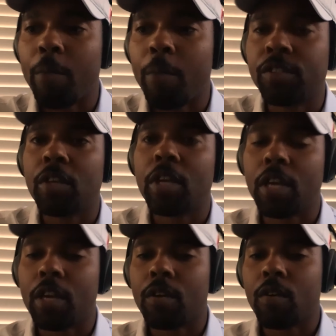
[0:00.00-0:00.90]

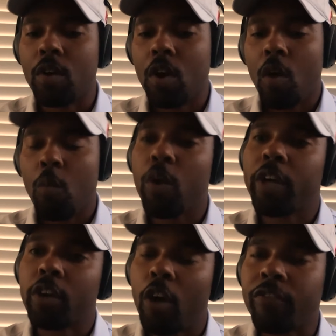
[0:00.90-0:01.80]
seeing
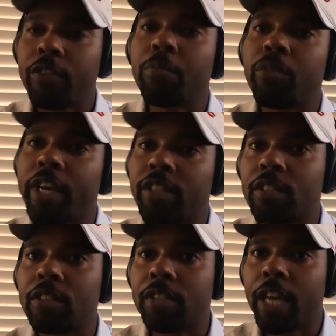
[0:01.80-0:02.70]
what golf can bring
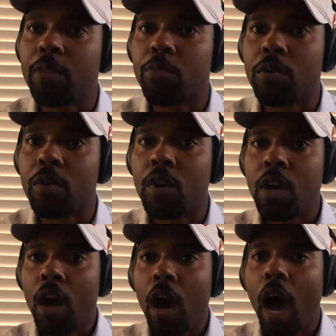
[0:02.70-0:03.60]
to the table.
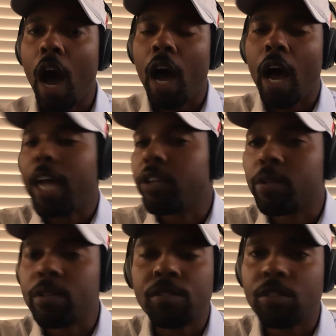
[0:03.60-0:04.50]
I
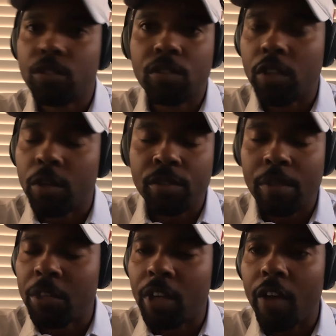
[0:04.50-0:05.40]
knew this is,
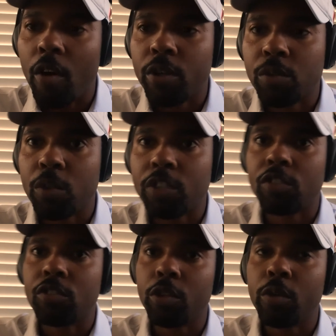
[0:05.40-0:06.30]
something I always wanted
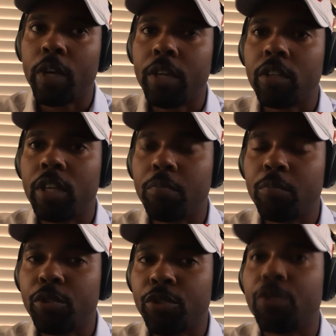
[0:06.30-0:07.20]
to do and
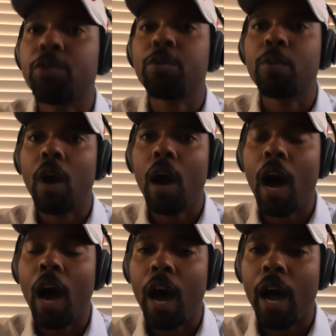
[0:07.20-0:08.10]
pursue.
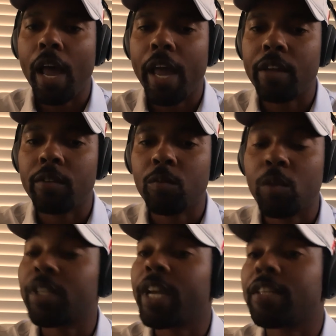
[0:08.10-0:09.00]
And
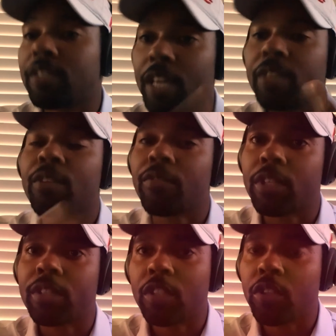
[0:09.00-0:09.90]
once I got a taste of
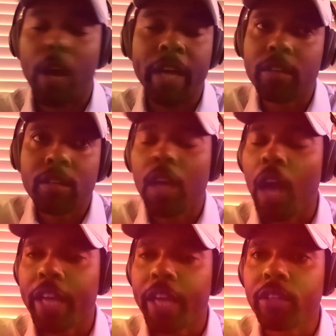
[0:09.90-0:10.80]
it,
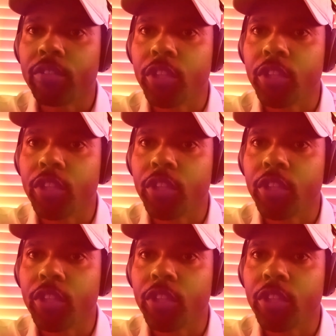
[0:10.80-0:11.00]
I couldn't,